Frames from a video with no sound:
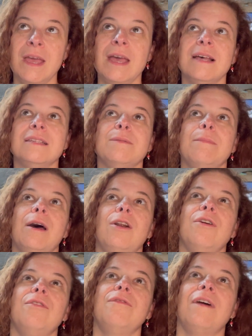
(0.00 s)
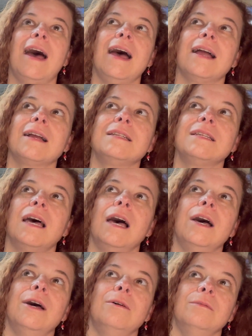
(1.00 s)
As a matter of fact,
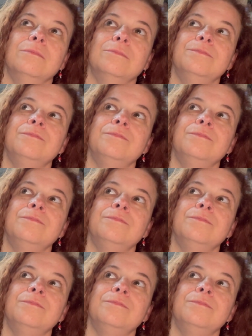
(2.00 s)
um,